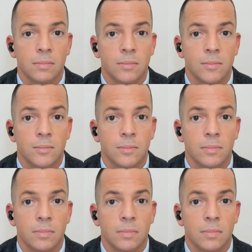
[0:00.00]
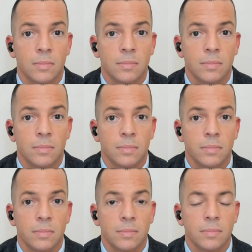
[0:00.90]

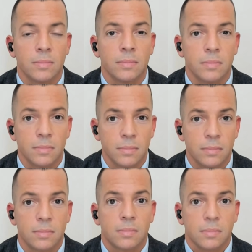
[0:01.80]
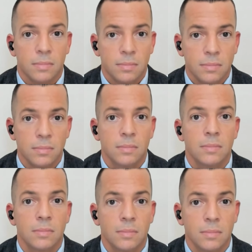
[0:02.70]

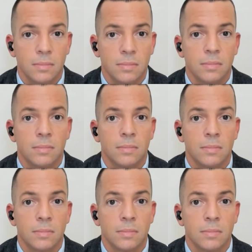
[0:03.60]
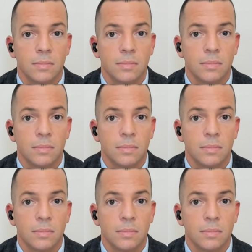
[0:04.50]
[no speech]